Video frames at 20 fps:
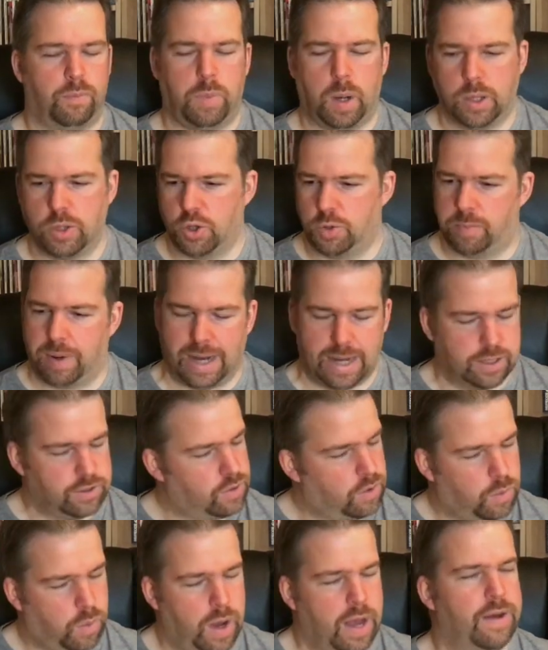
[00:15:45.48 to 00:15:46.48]
punch
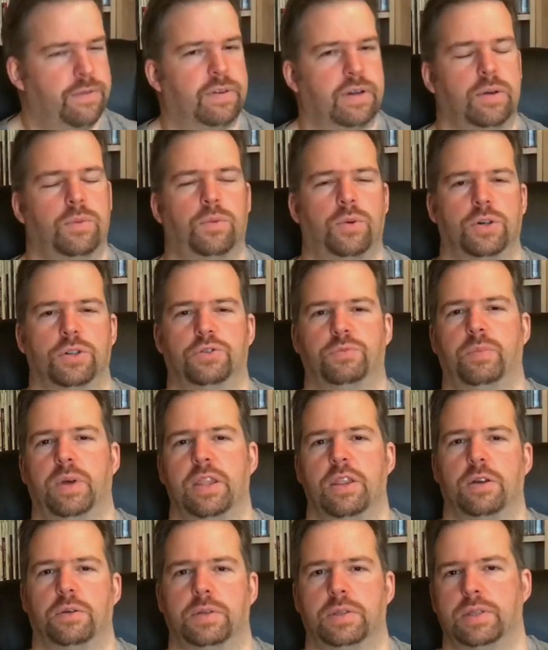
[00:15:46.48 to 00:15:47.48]
pads or whatever it was,
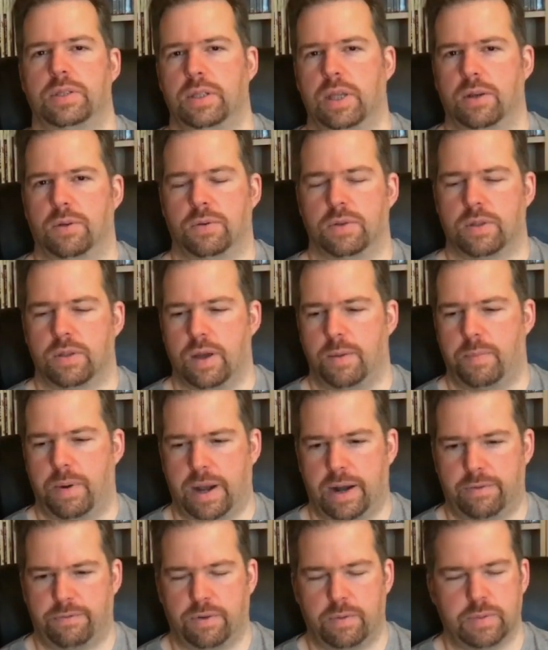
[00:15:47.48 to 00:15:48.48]
but there, you know,
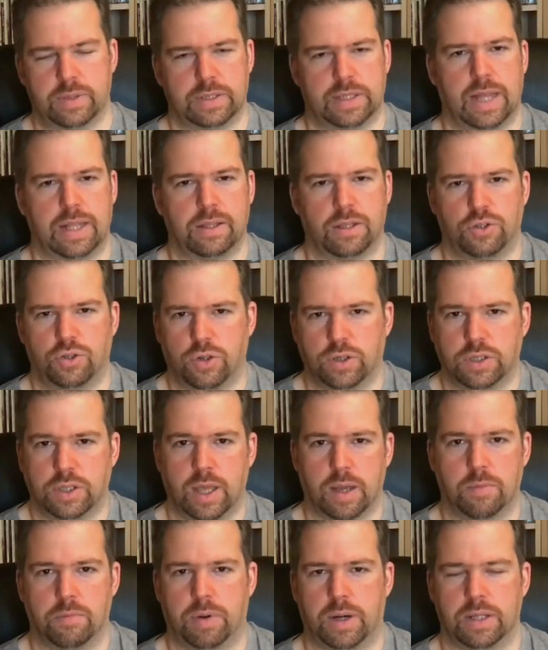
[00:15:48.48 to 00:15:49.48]
apart from the standard
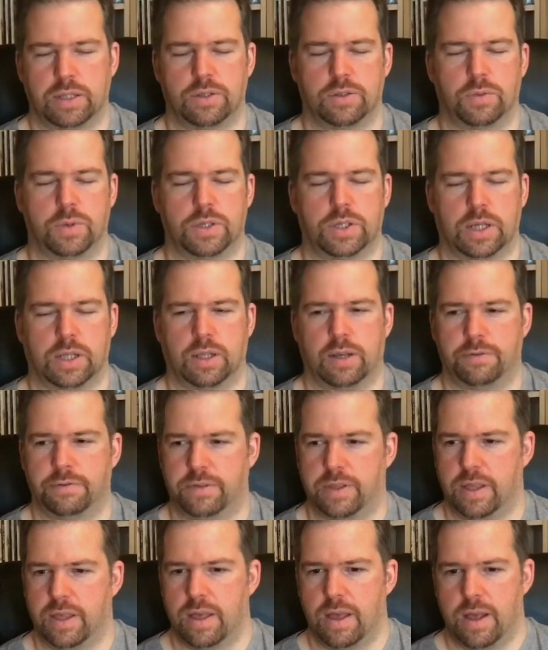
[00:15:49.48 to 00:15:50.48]
joystick and buttons, which I
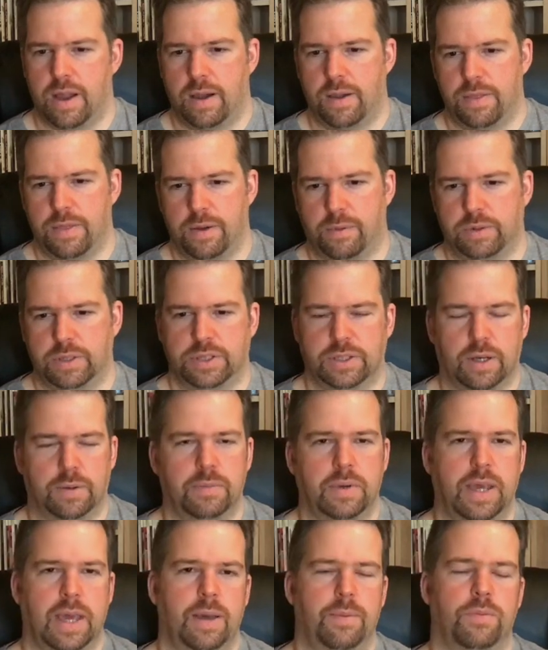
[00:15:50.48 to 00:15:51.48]
loved, there were
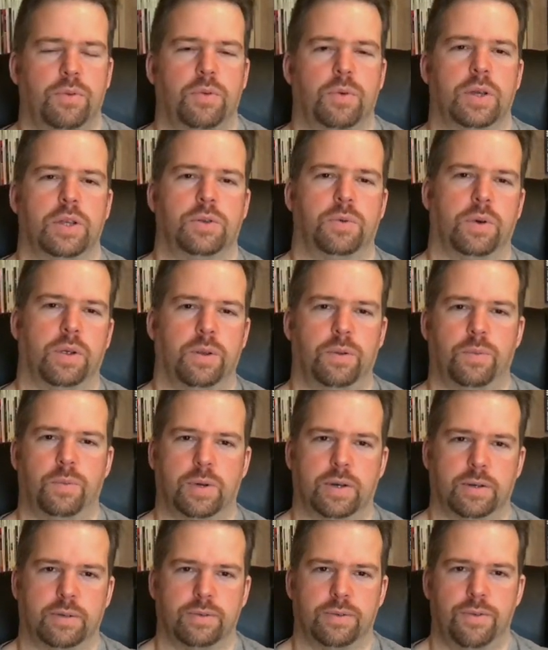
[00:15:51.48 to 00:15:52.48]
some games which were
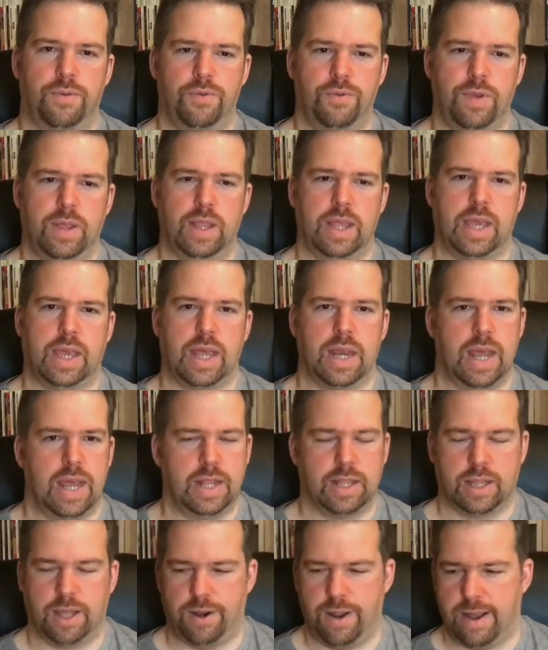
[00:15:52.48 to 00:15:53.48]
really kind of
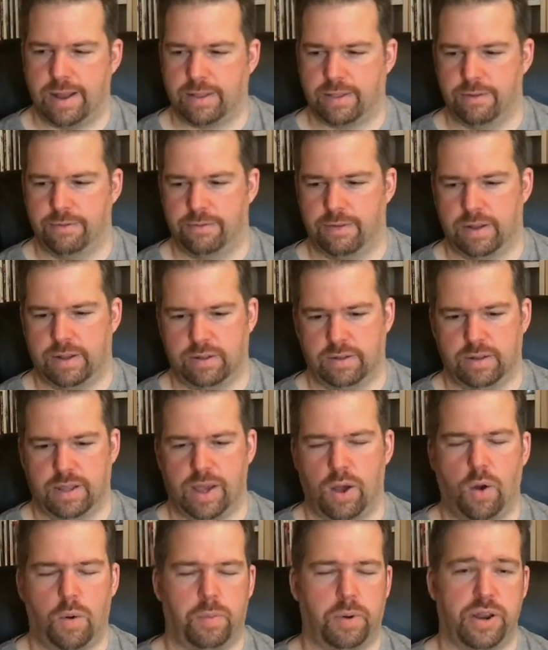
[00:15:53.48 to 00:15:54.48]
interactive, and
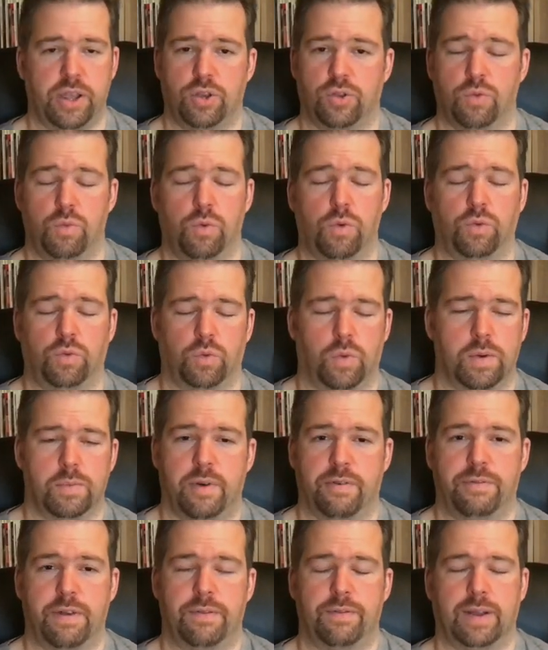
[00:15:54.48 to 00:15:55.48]
like Operation Wolf's one
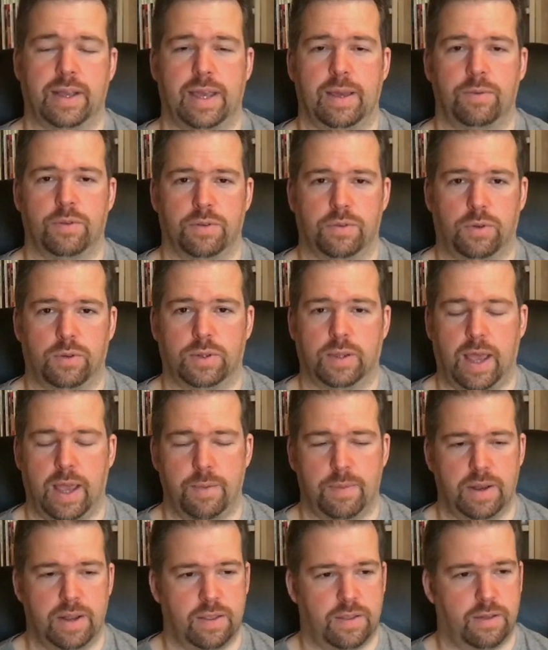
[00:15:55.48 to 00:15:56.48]
of my favourite games of all
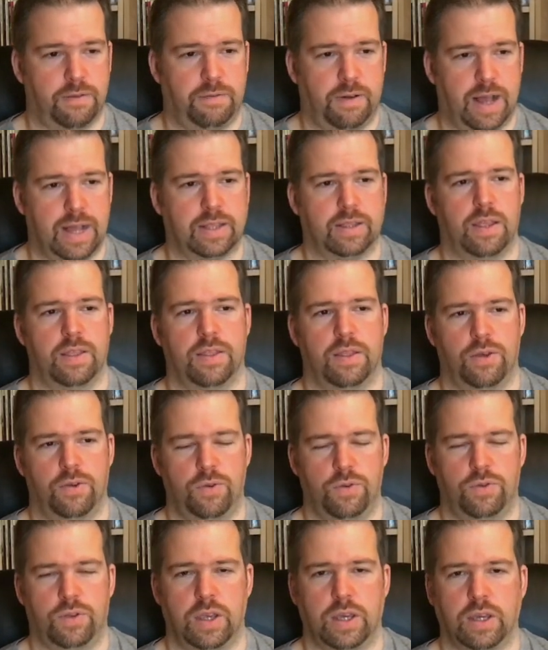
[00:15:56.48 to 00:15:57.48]
time, and it's the fact that the
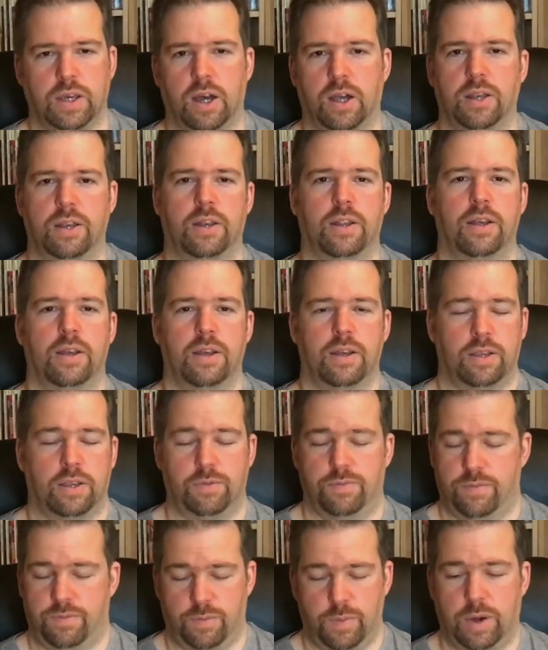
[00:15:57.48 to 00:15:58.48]
Uzi gun,
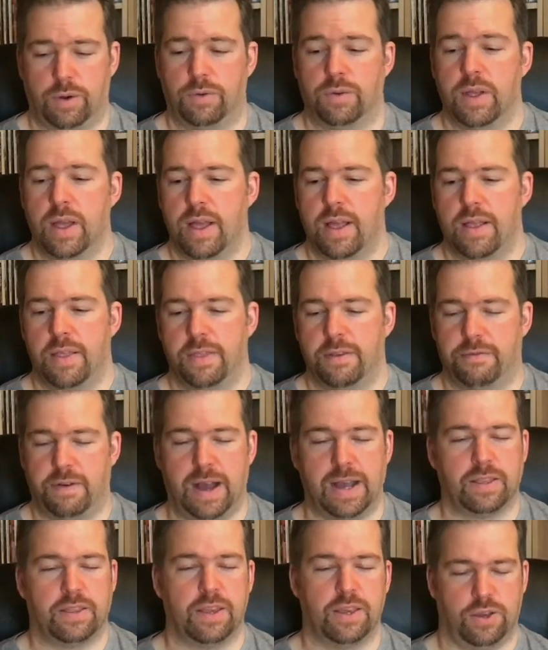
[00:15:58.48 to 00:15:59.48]
the
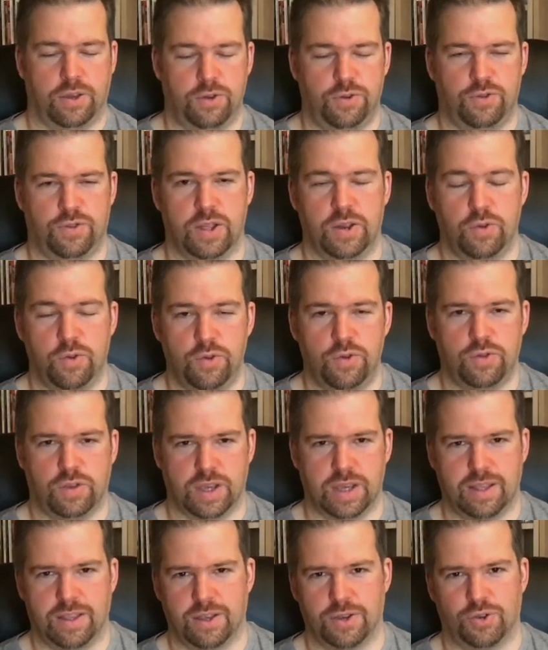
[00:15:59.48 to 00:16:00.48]
fact that you used an
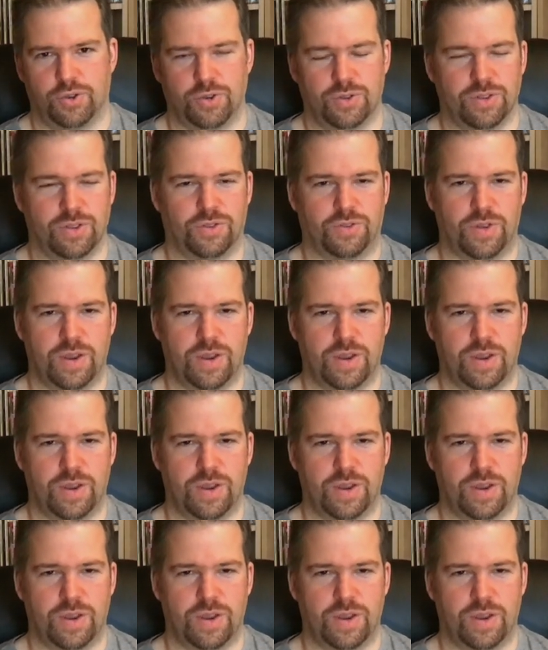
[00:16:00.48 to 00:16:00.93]
Uzi to shoot the